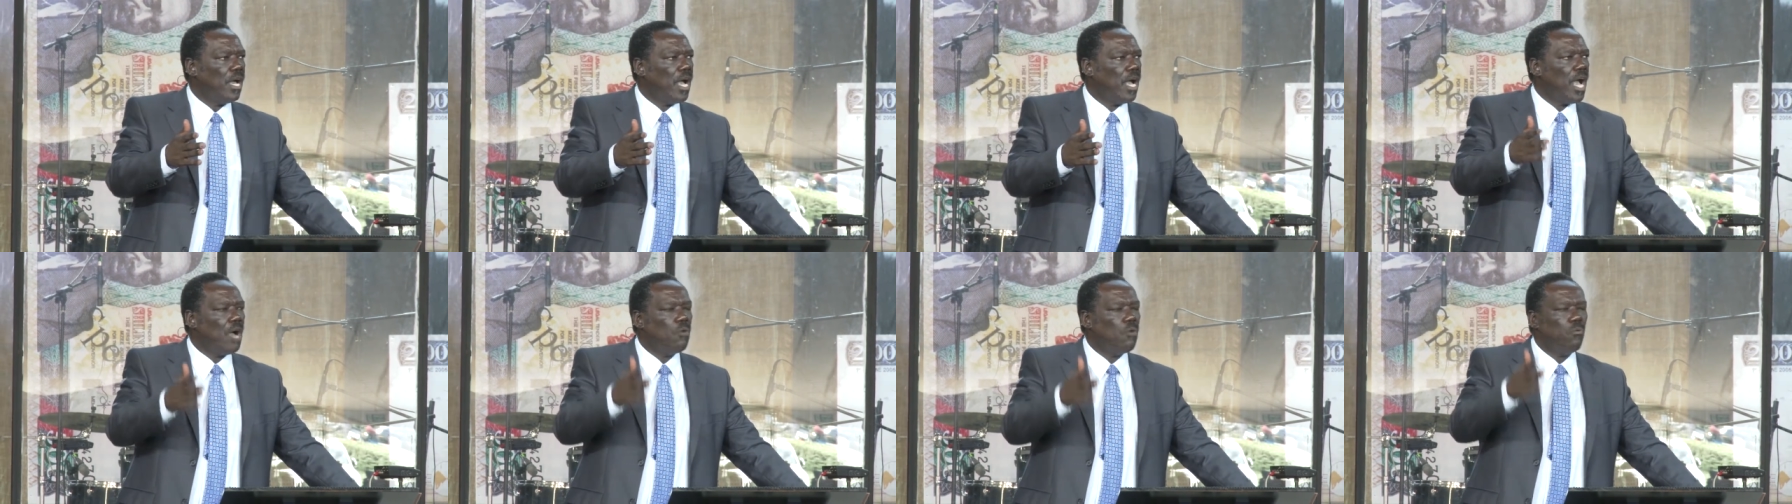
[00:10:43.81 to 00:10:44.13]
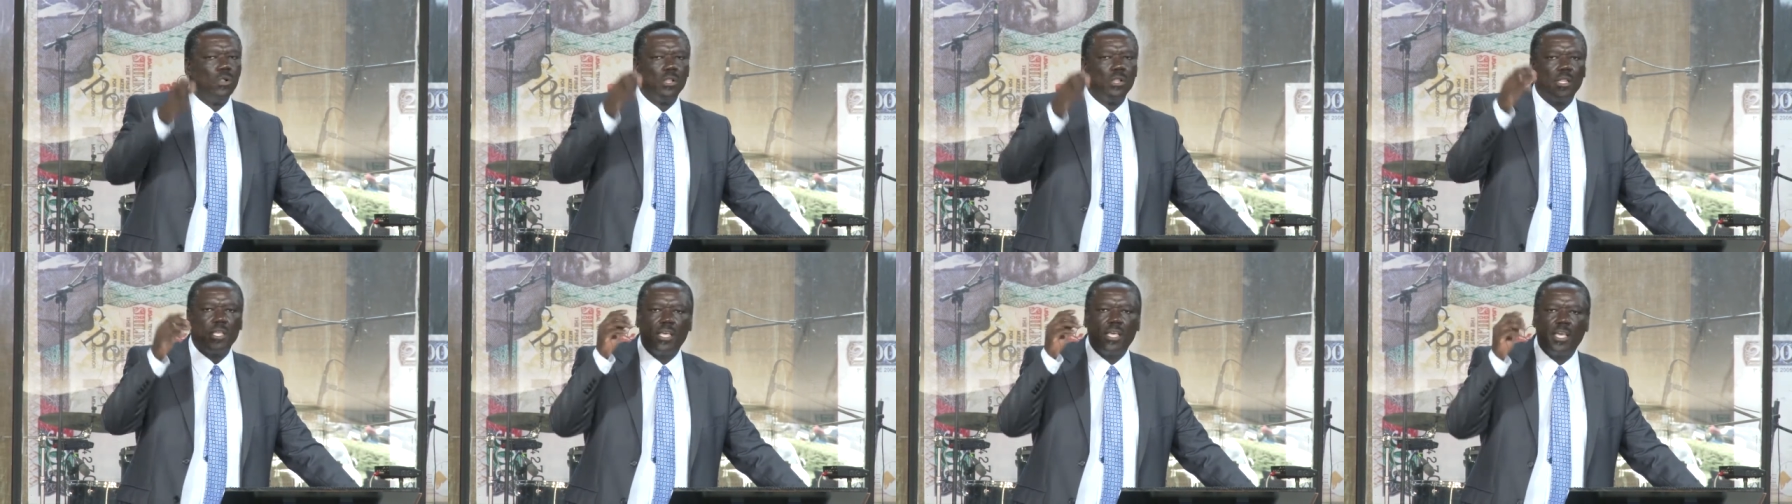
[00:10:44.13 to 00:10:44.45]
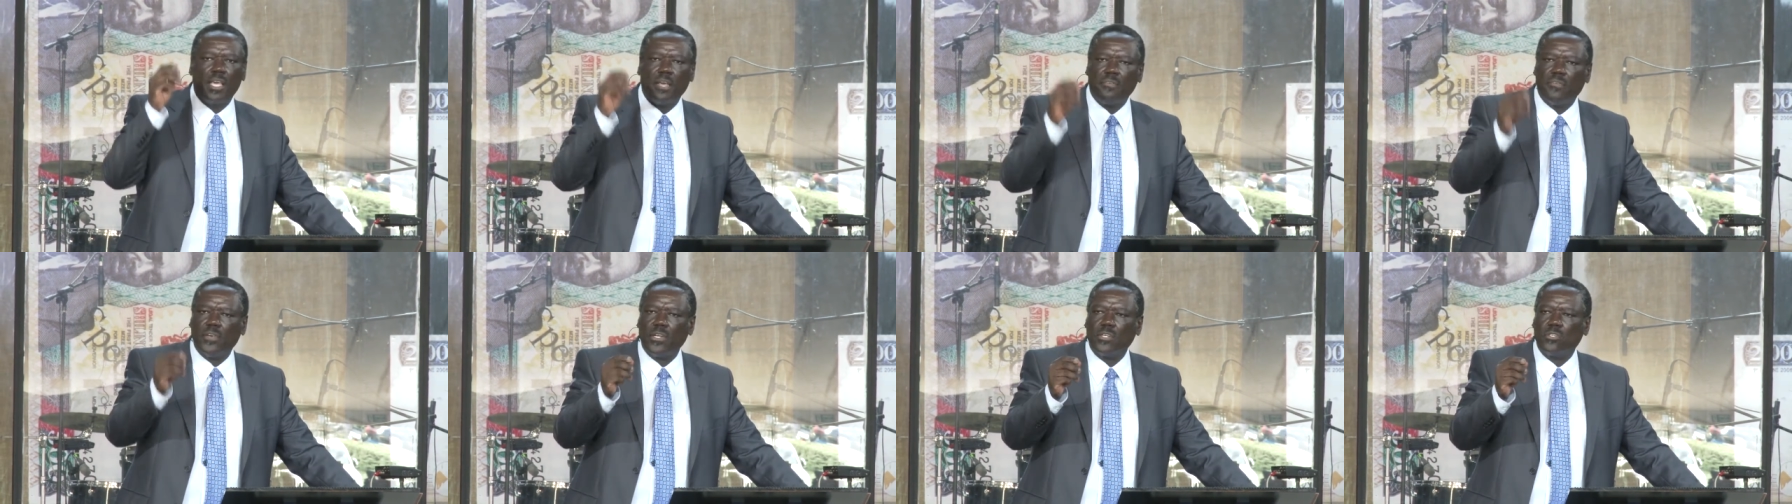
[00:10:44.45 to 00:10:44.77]
I will
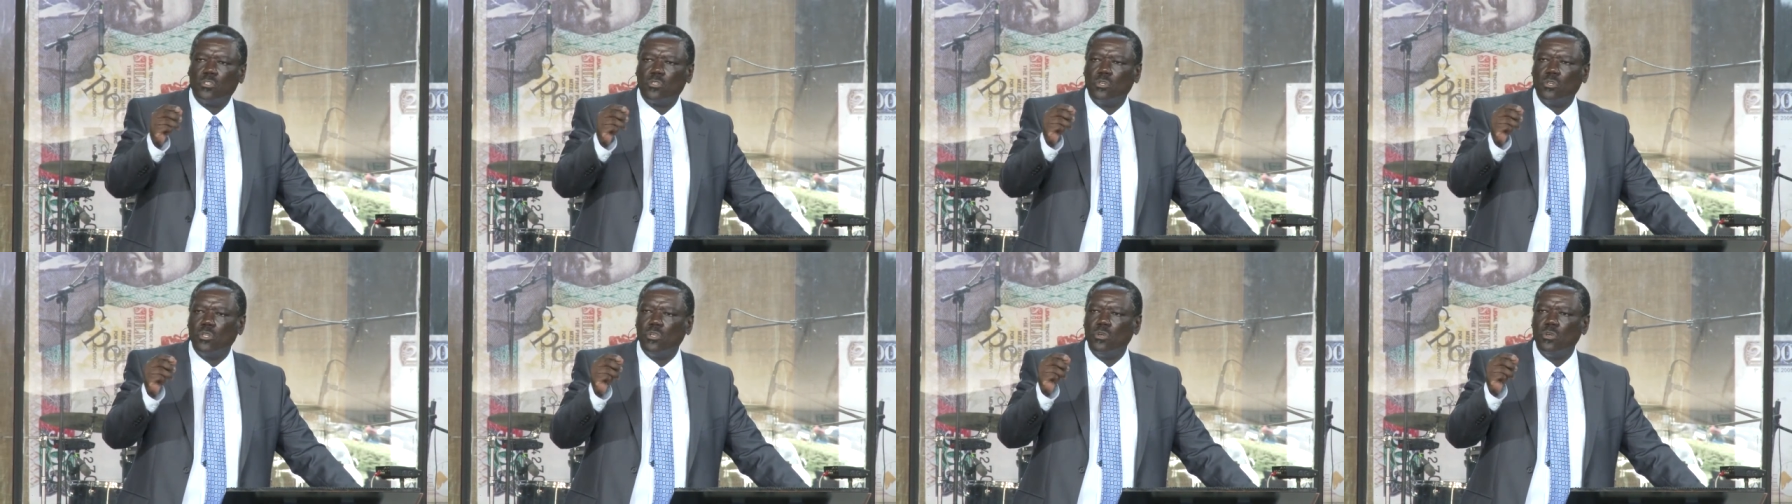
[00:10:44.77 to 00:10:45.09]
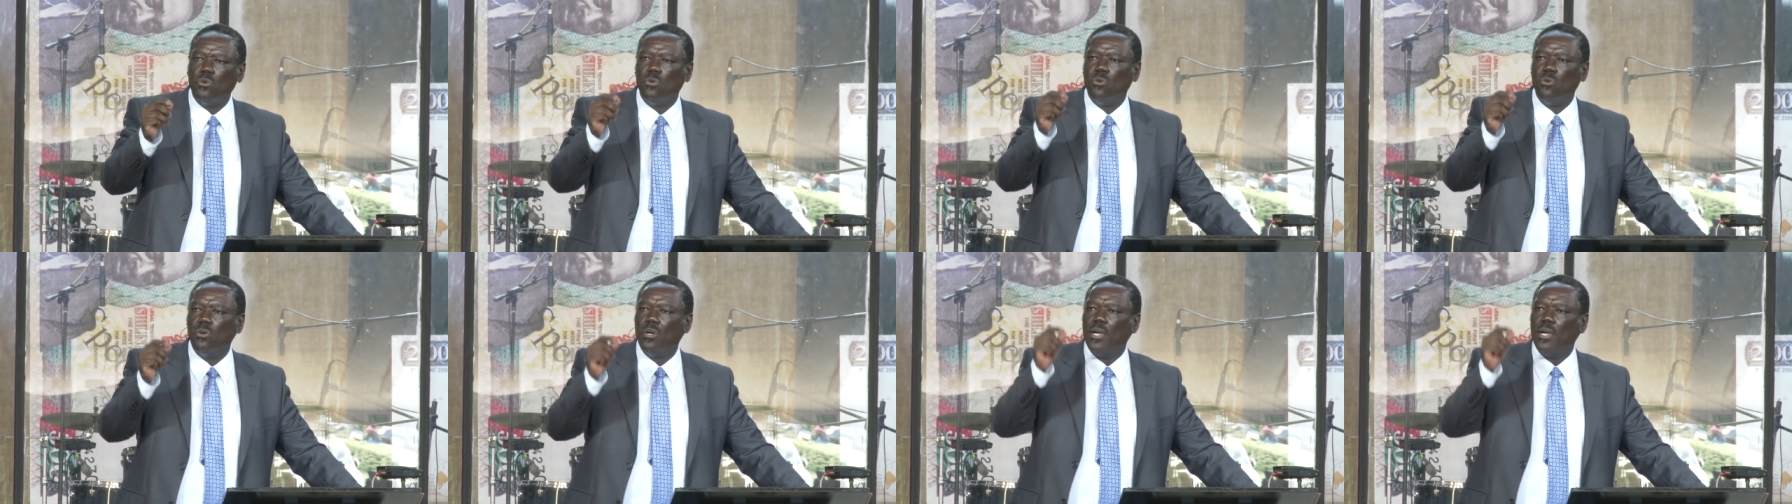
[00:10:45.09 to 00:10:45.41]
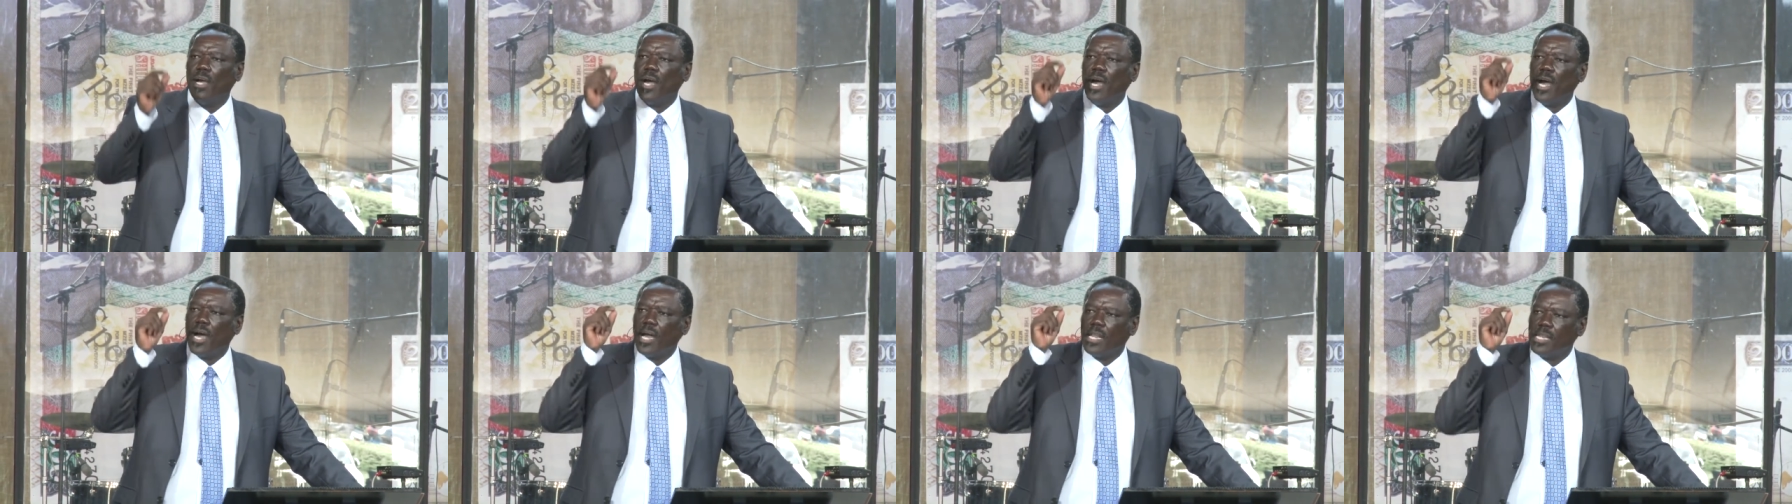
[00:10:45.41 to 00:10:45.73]
give it to you
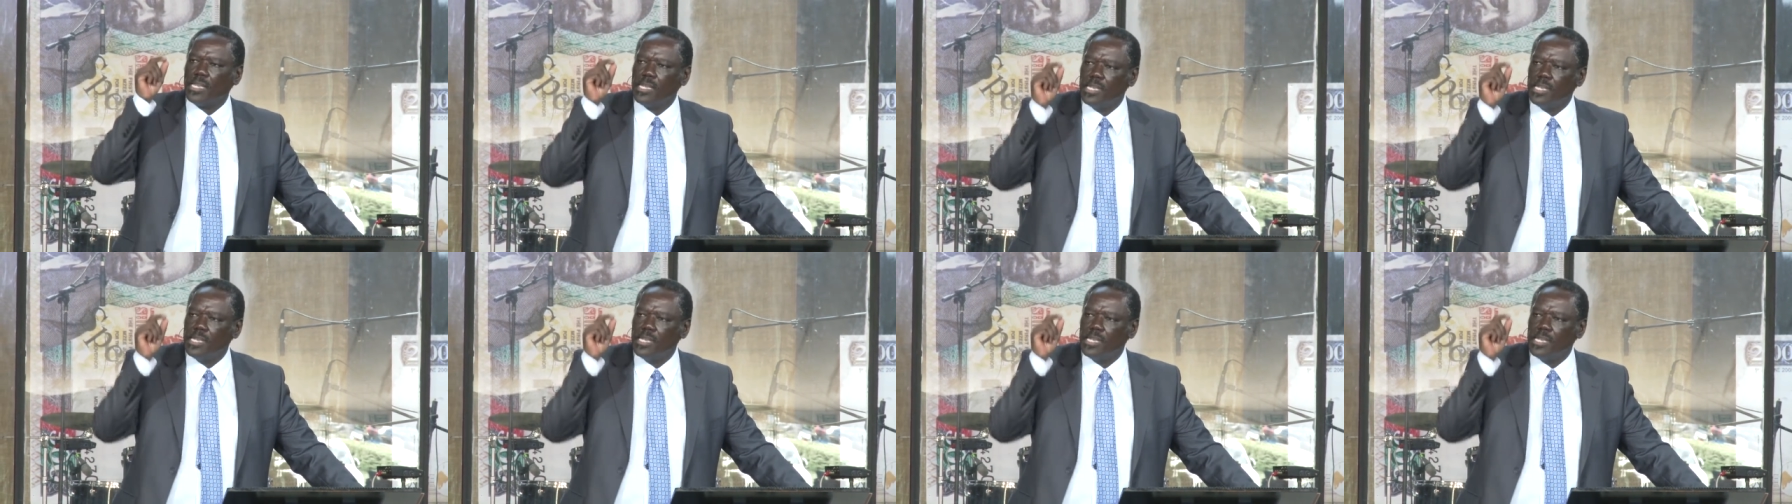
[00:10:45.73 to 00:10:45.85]
a